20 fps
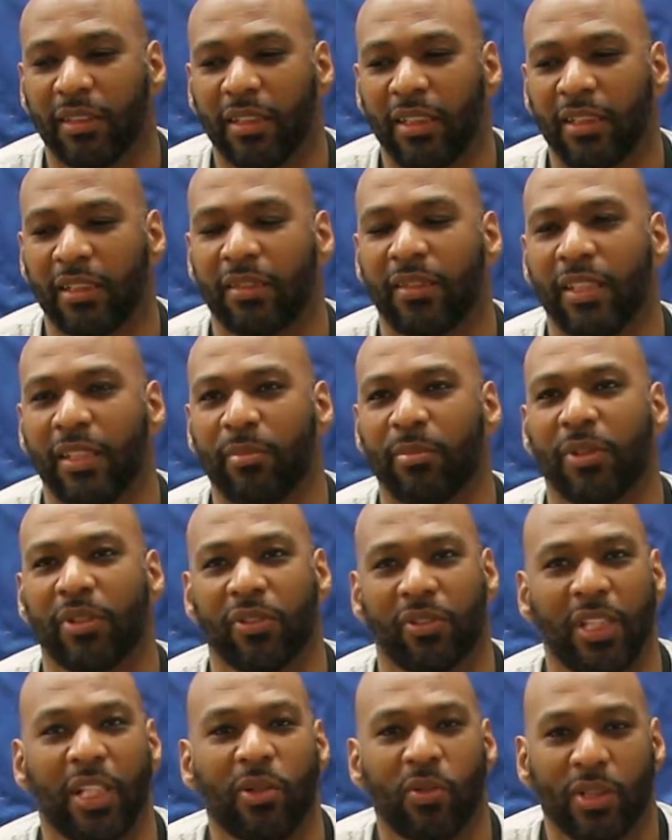attempt to
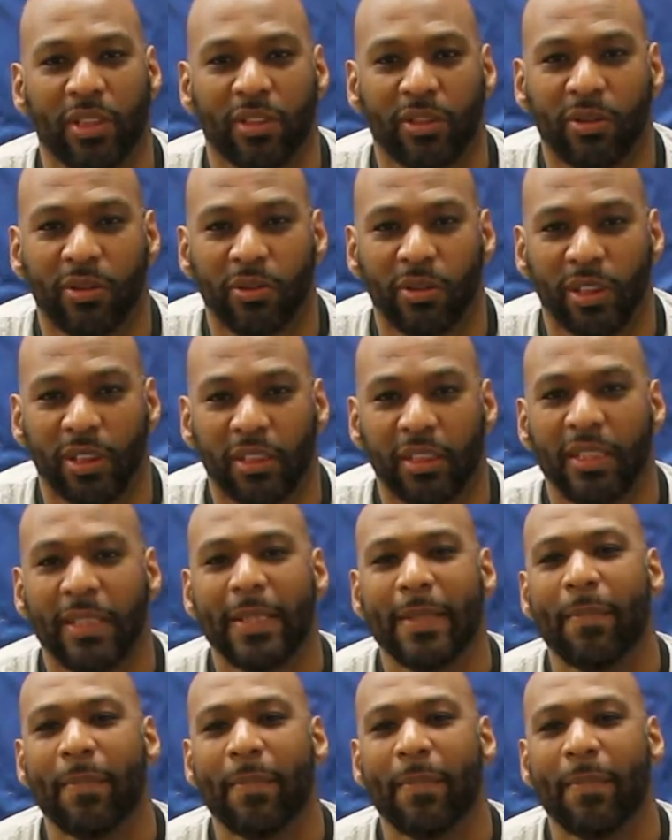stay on the court.